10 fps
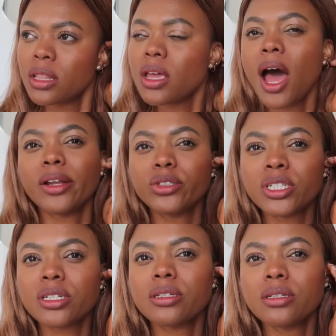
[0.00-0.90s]
the
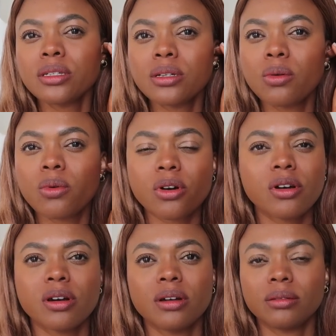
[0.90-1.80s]
allergies
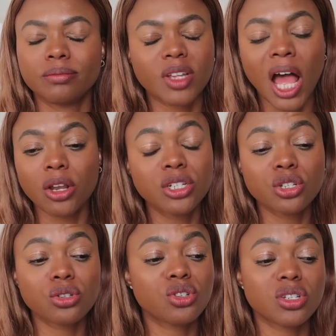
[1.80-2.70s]

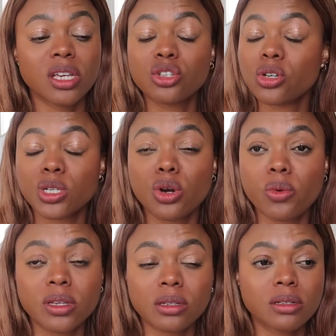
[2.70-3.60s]
are just like such
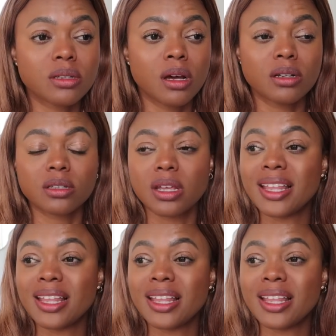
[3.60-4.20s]
reasons, honestly.